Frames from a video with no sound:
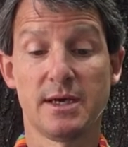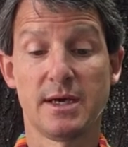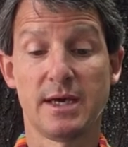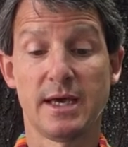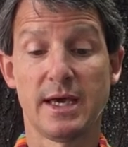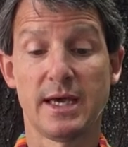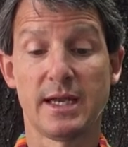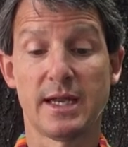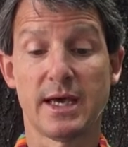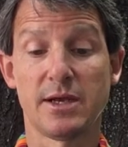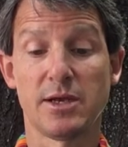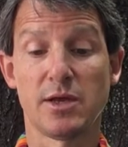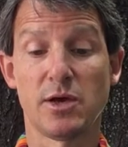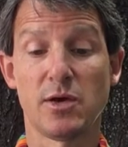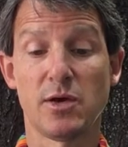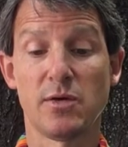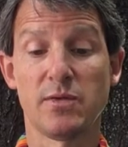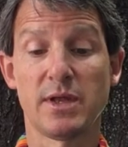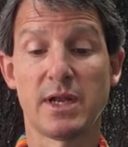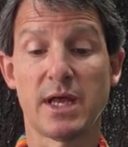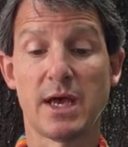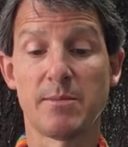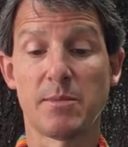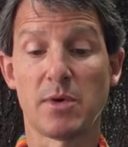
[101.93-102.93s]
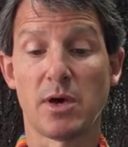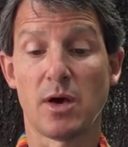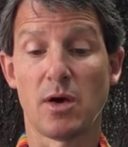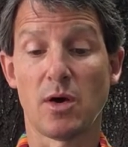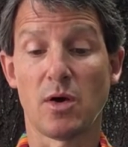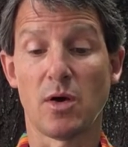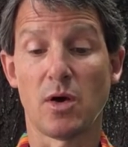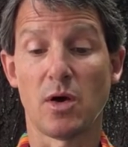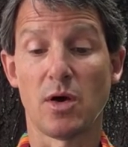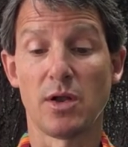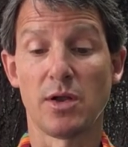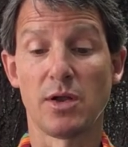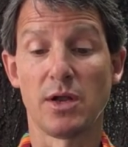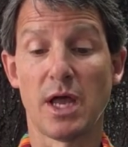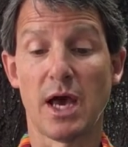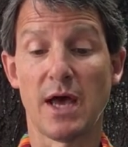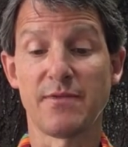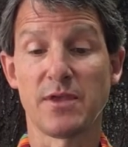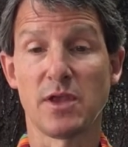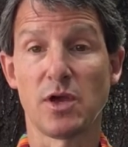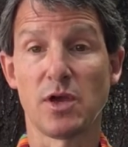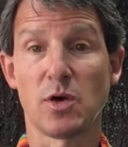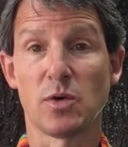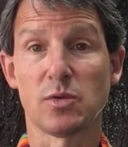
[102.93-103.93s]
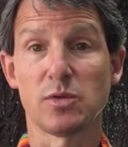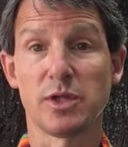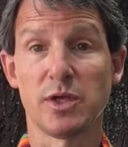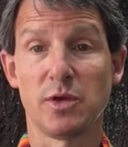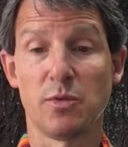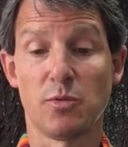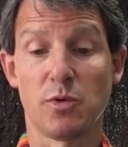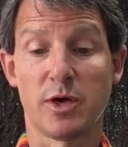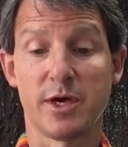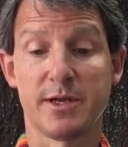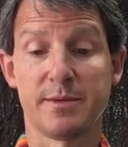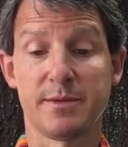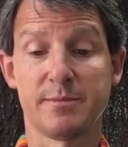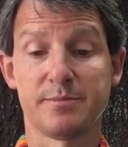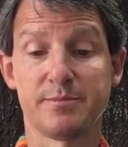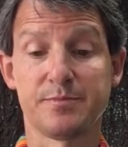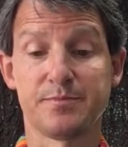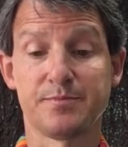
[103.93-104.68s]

And I know that I'm not the only one.